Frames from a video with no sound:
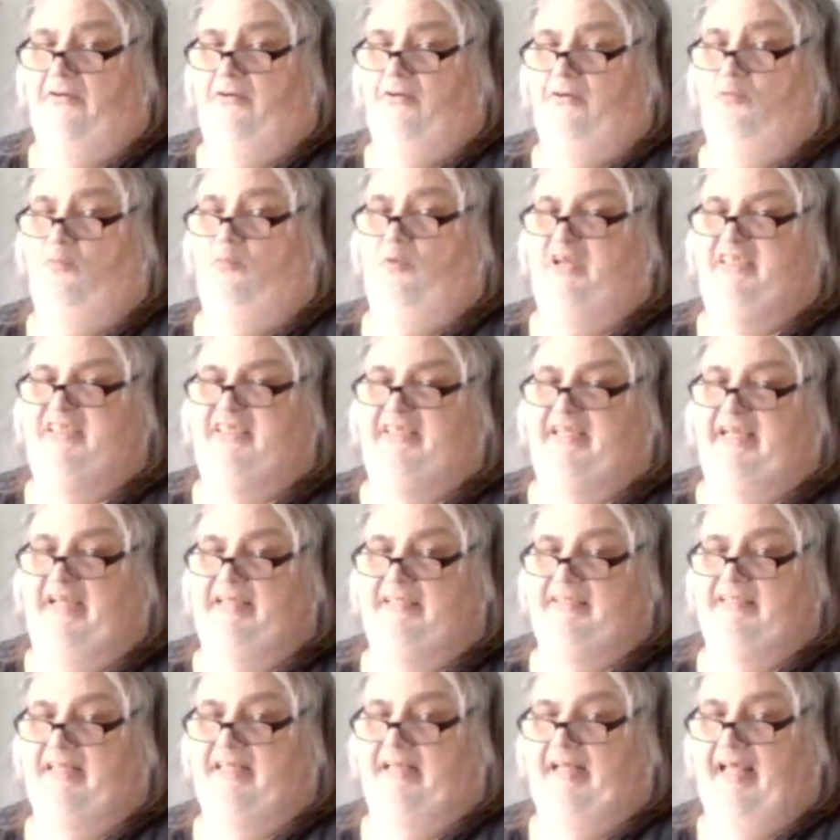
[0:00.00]
We see
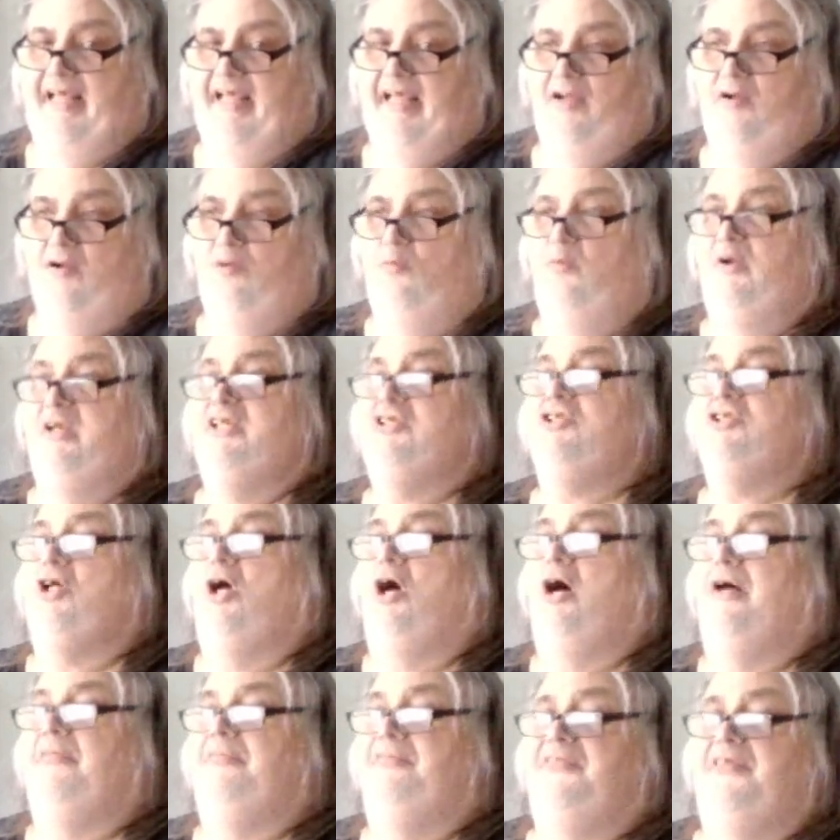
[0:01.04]
it today, we
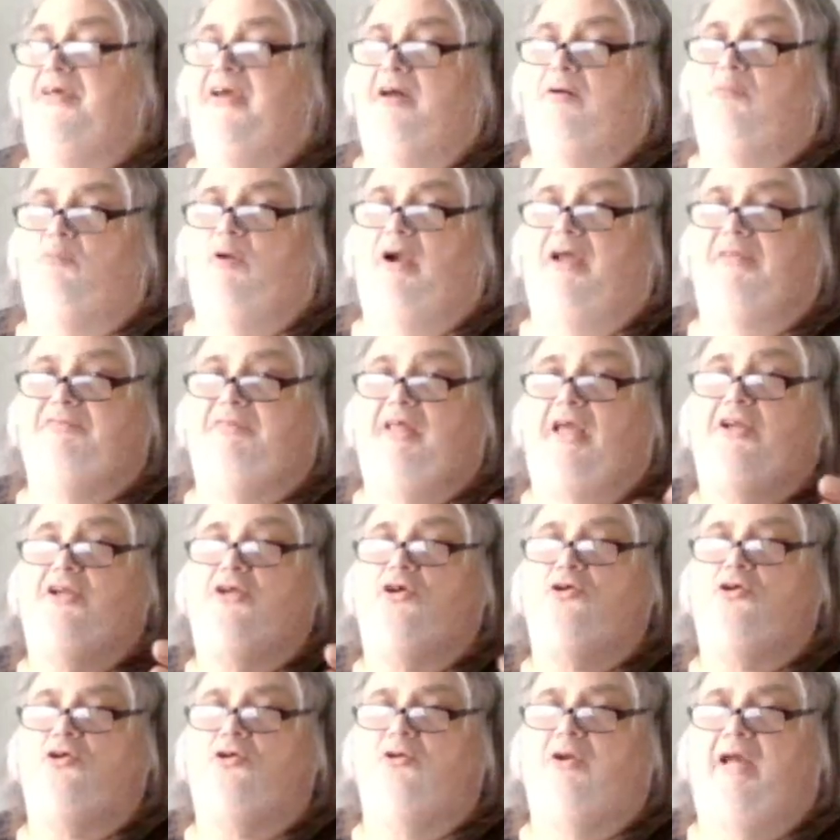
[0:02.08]
saw it then, right? They
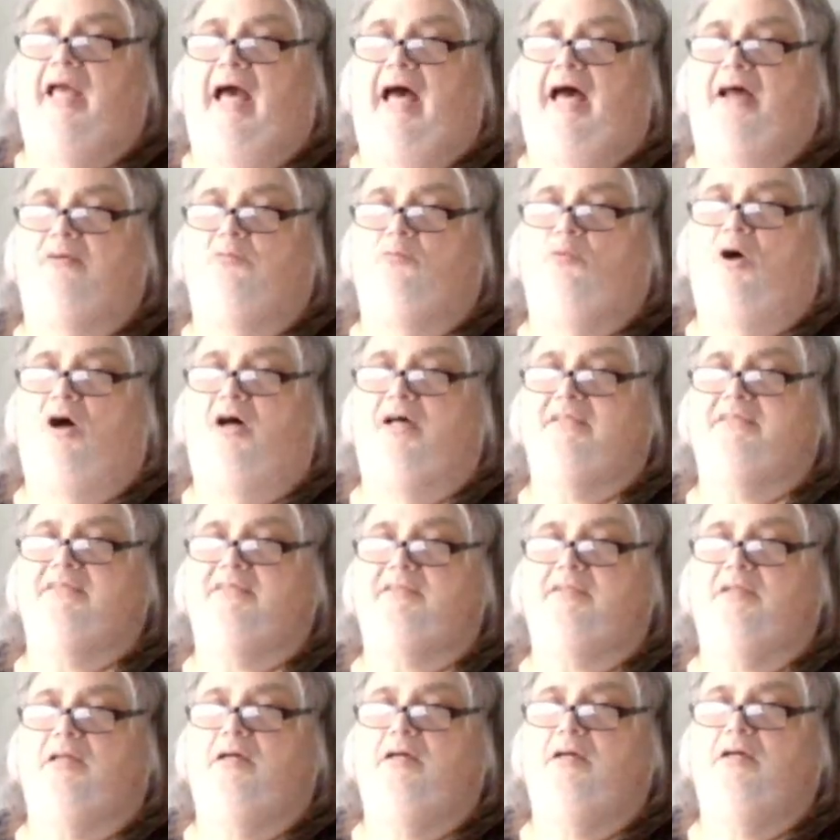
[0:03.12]
knew who God
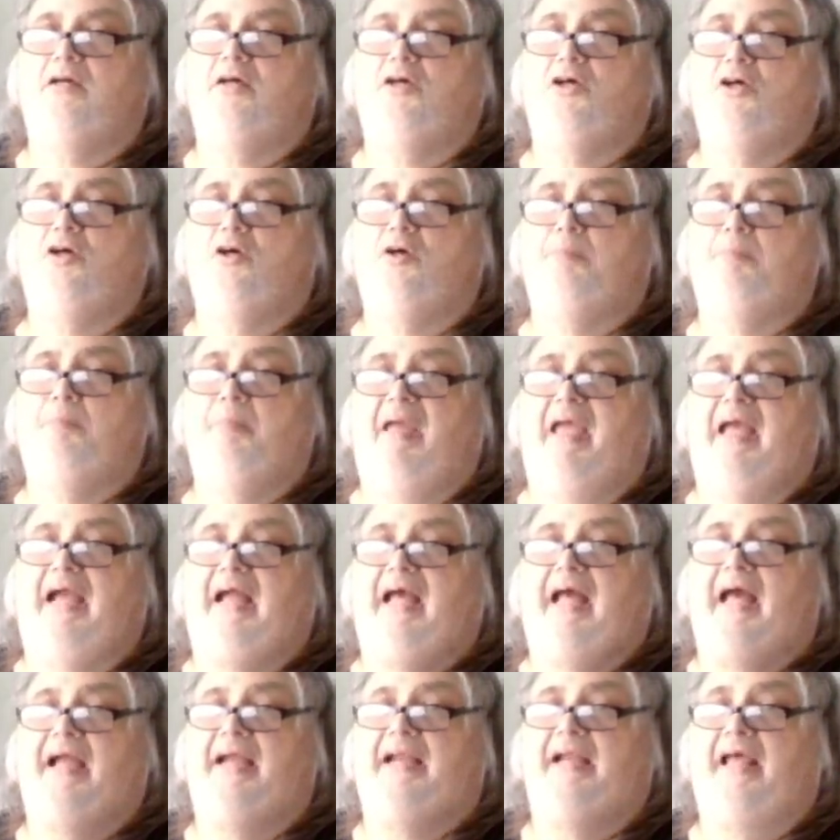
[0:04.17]
was.
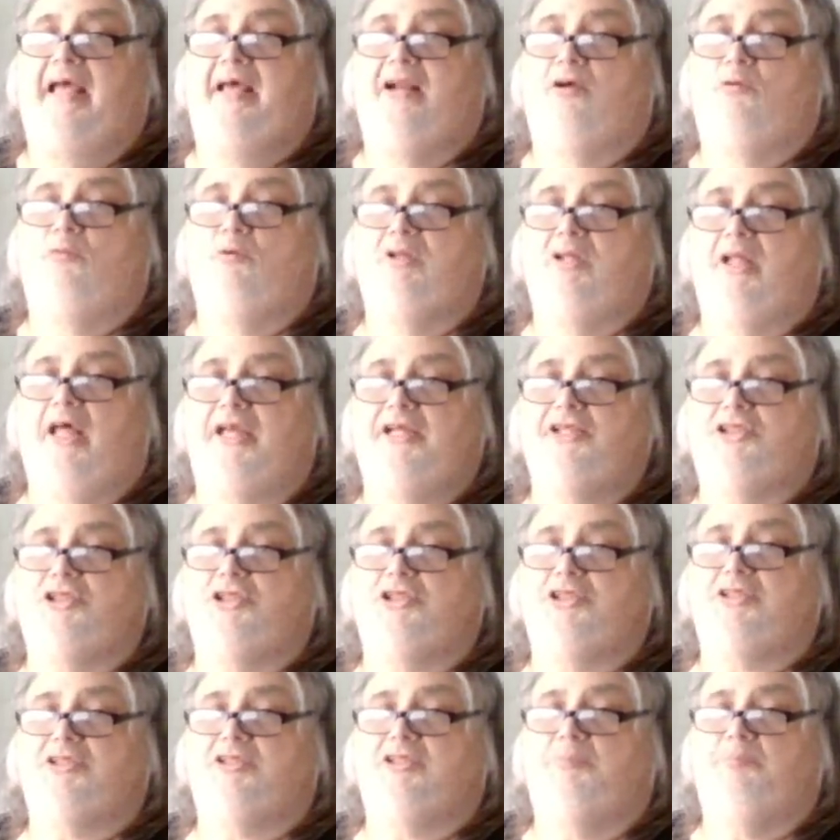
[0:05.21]
Mankind had a
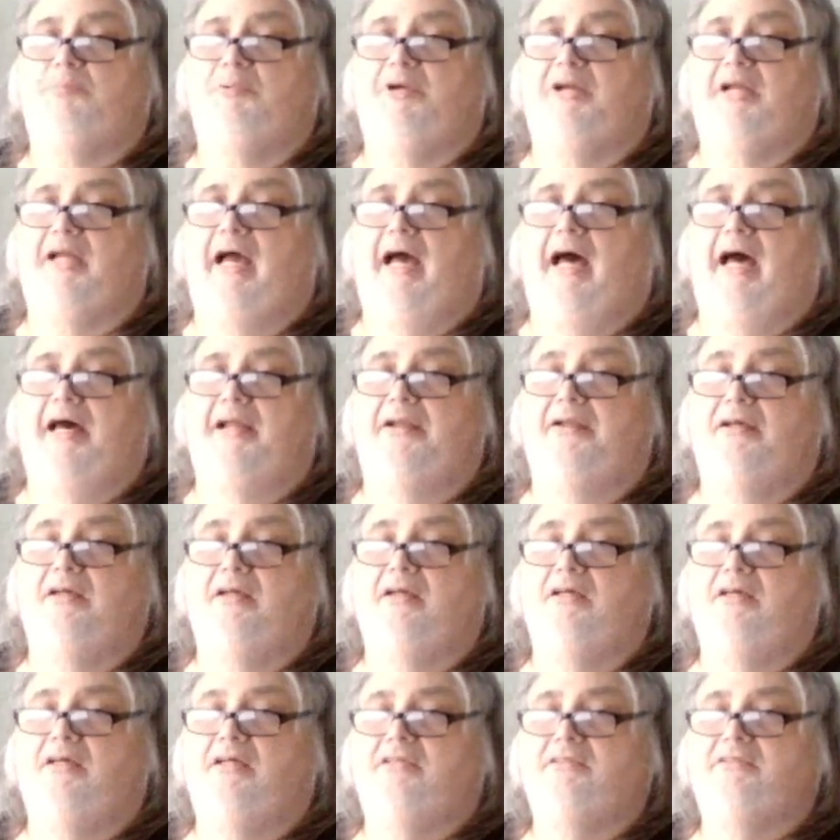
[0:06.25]
relationship with God.
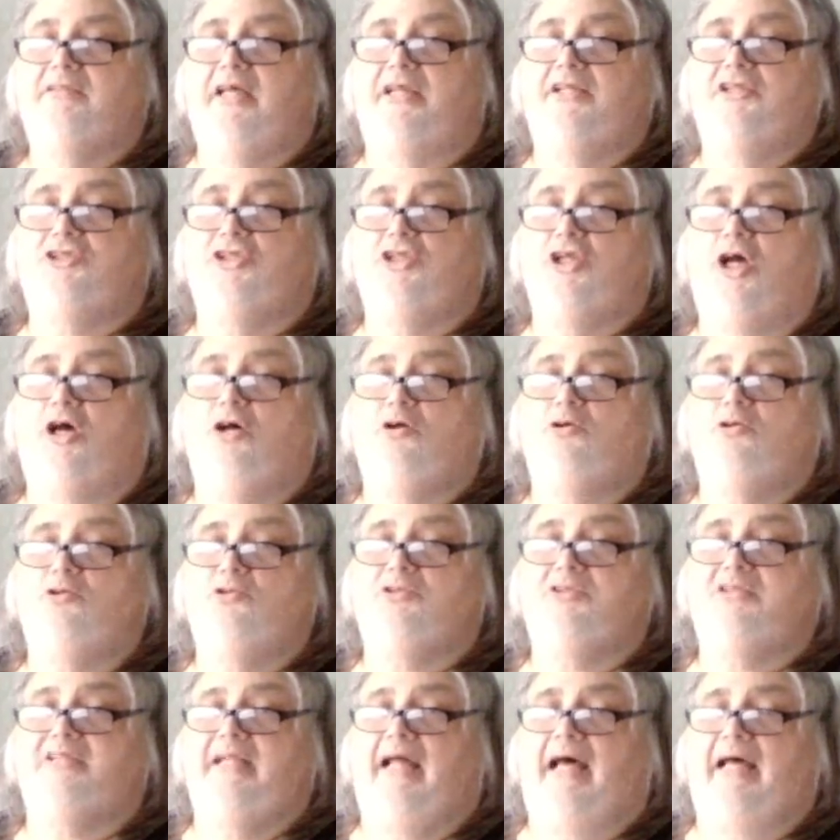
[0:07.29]
They
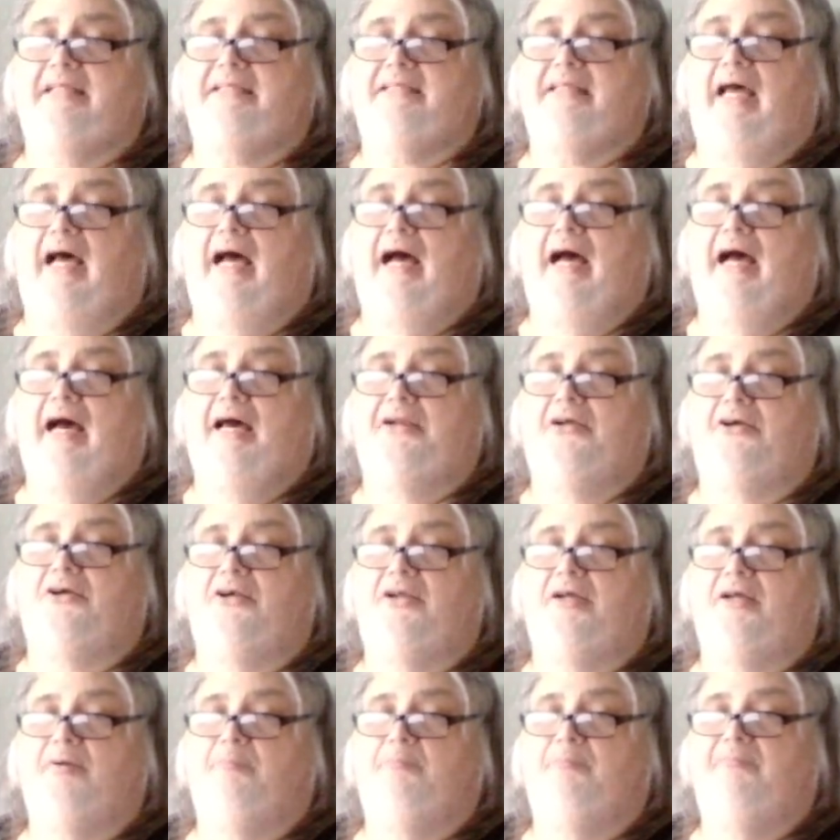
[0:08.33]
chose not to honor
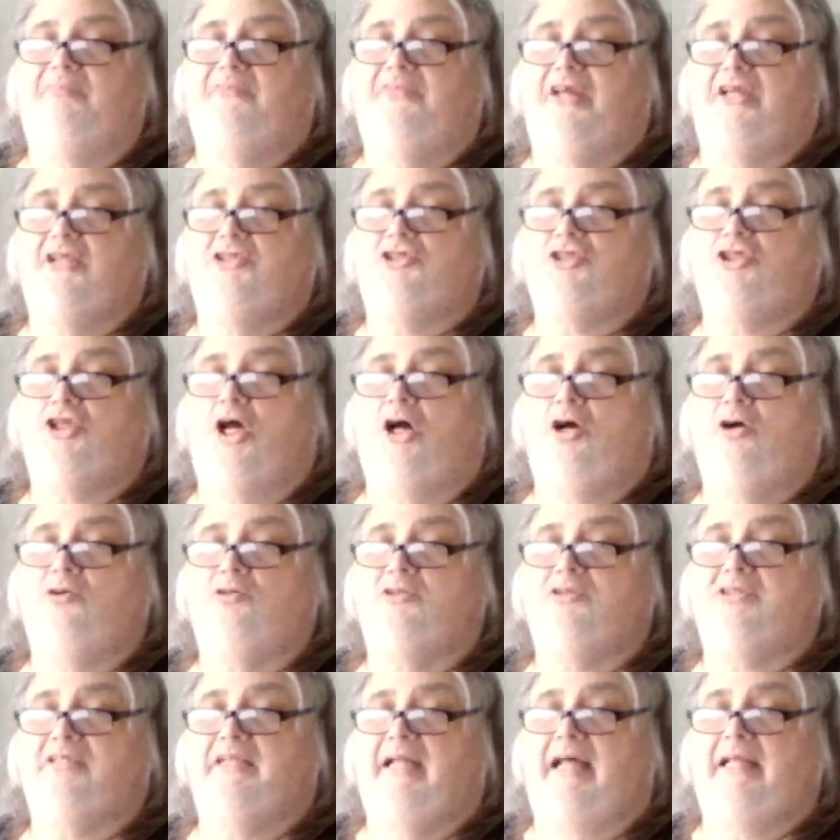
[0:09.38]
him. They
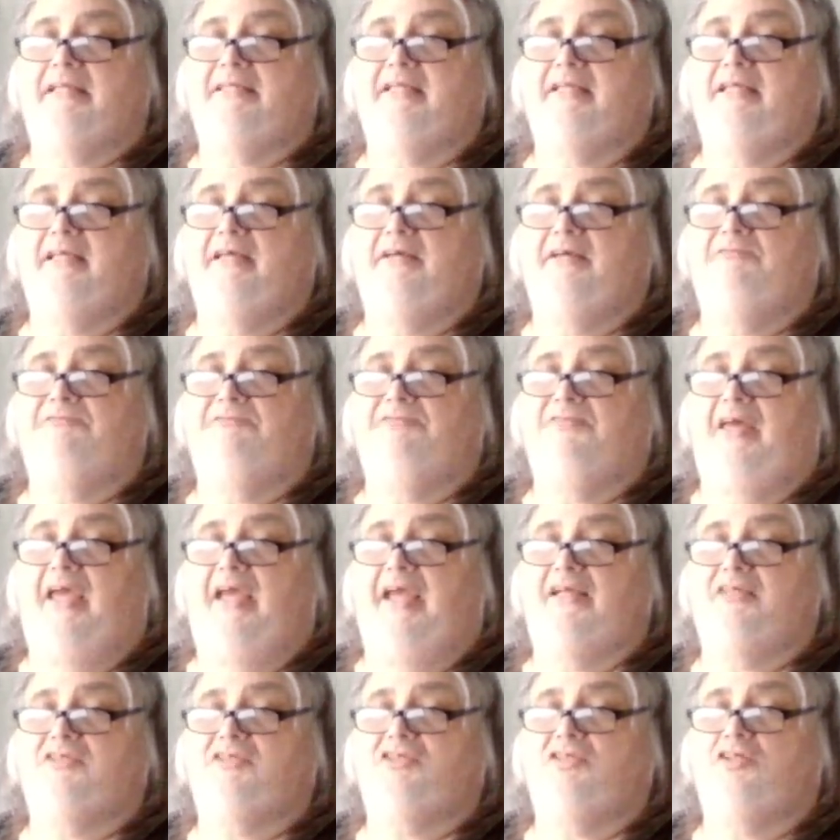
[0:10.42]
chose not to give
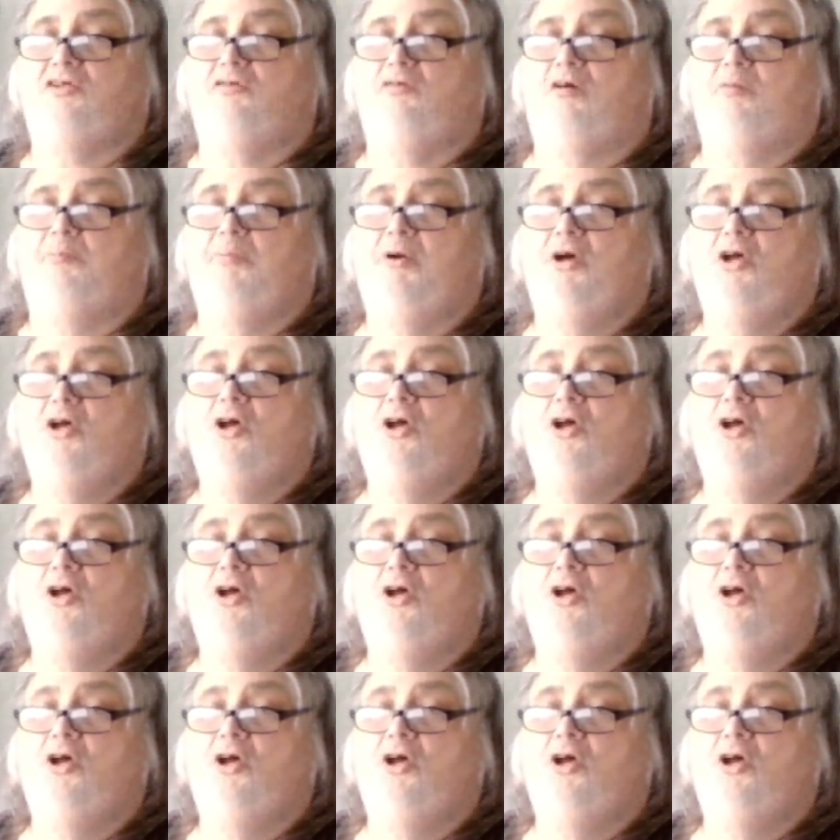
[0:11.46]
thanks to him.